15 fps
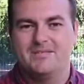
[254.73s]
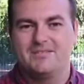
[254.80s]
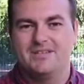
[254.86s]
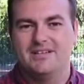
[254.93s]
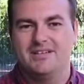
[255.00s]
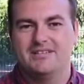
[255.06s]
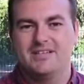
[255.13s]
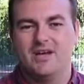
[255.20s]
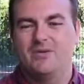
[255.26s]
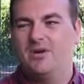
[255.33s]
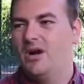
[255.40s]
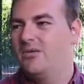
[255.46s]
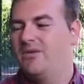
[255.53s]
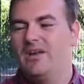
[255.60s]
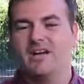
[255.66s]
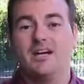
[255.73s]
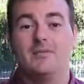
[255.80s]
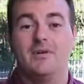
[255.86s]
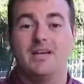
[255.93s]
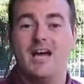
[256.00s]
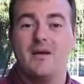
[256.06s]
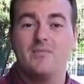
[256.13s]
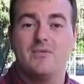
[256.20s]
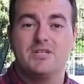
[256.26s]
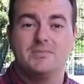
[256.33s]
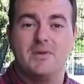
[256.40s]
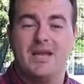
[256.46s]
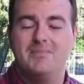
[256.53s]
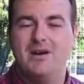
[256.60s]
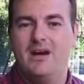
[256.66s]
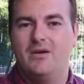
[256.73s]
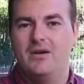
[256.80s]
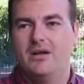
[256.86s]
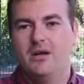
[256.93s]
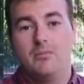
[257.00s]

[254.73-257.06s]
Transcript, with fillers: Absolutely. So hopefully I'll come on camera and speak about